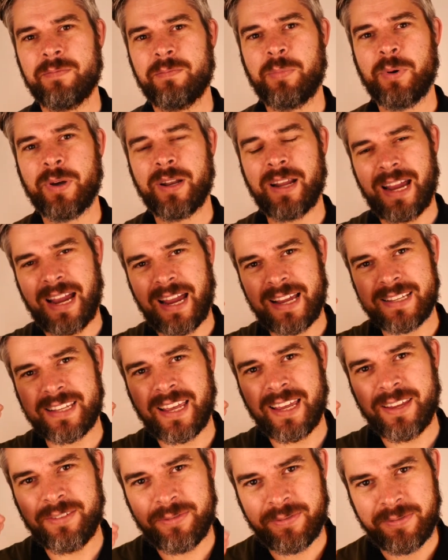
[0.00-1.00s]
but as
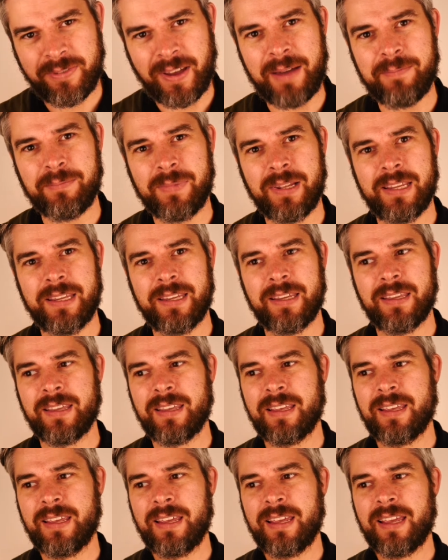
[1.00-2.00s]
a family,
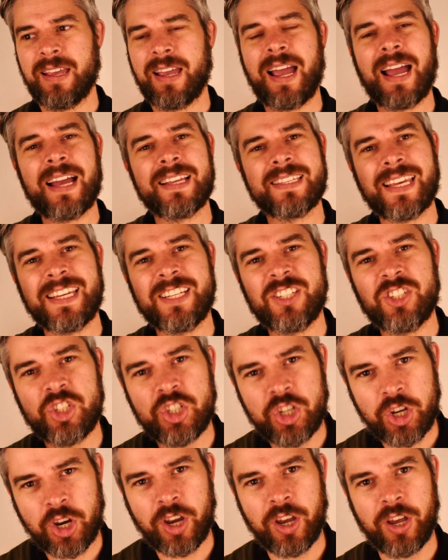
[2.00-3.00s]
as a
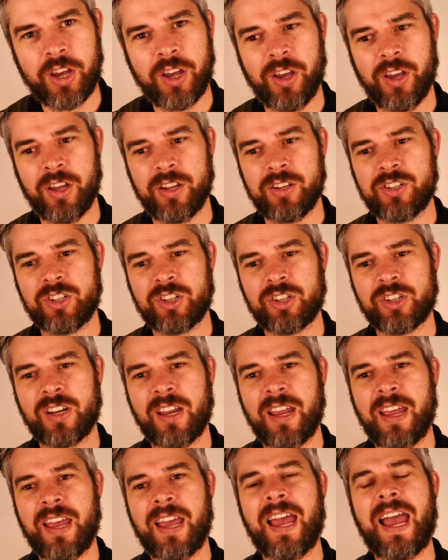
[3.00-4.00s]
church,
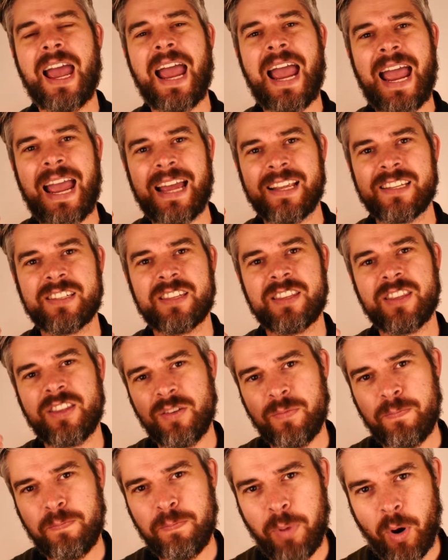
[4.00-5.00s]
as
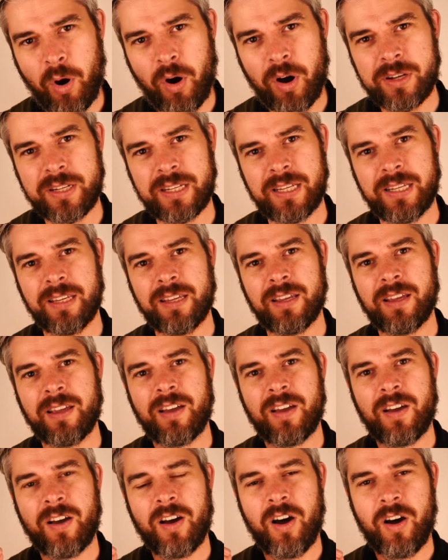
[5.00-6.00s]
the body
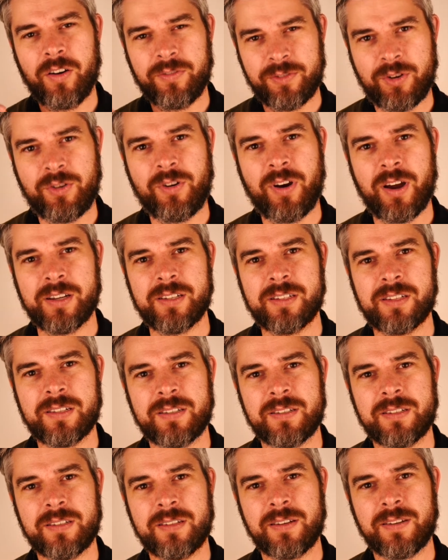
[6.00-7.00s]
of
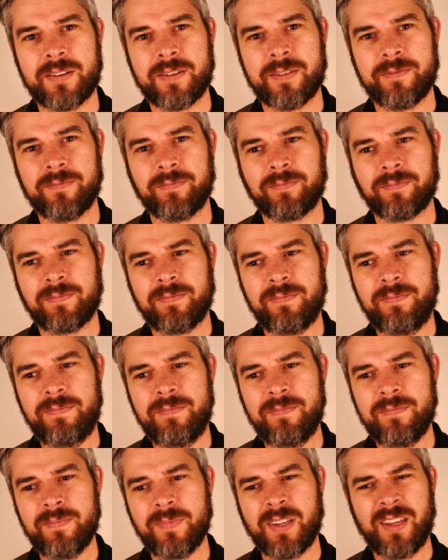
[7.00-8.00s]
Christ.
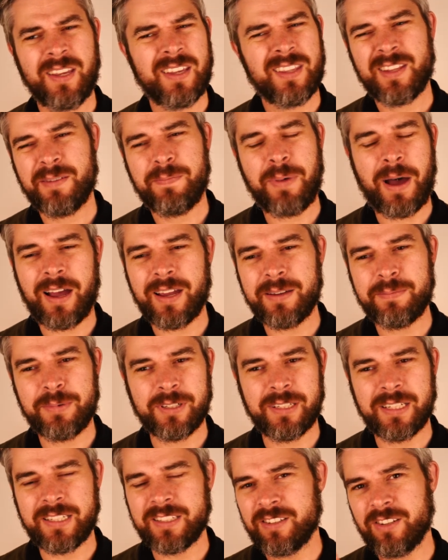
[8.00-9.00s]
The
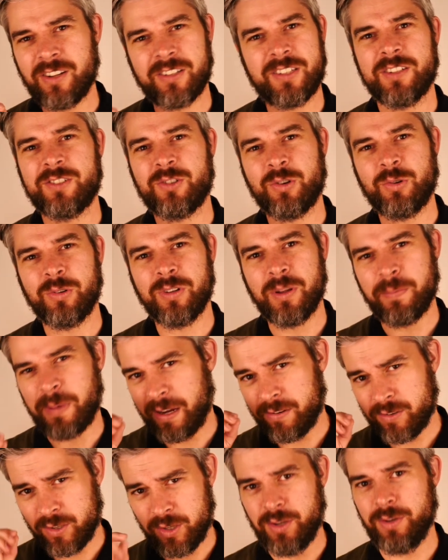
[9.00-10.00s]
Bible is not at all
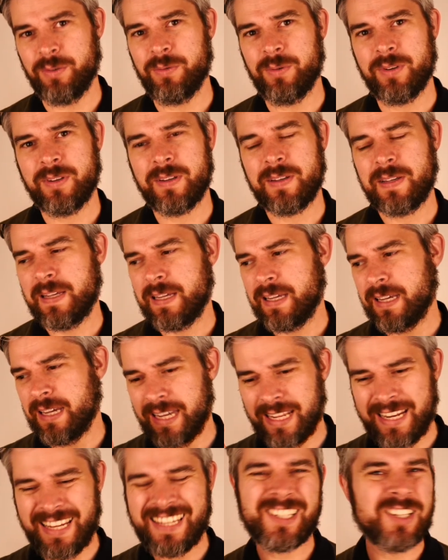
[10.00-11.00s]
about you.
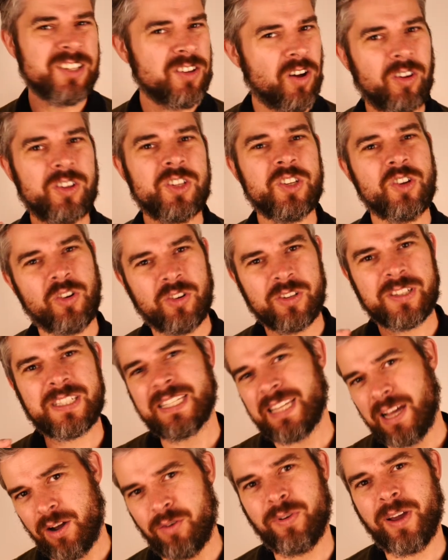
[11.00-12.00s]
It is not your
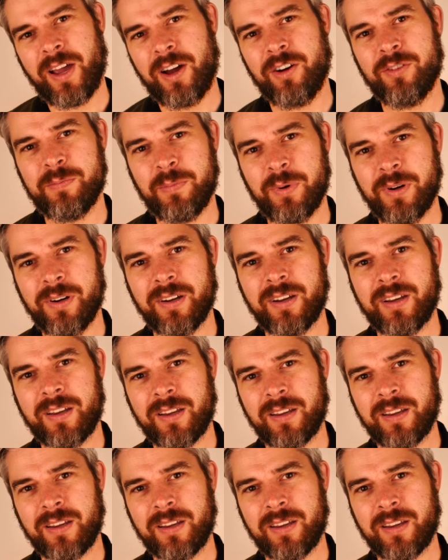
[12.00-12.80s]
self-help book,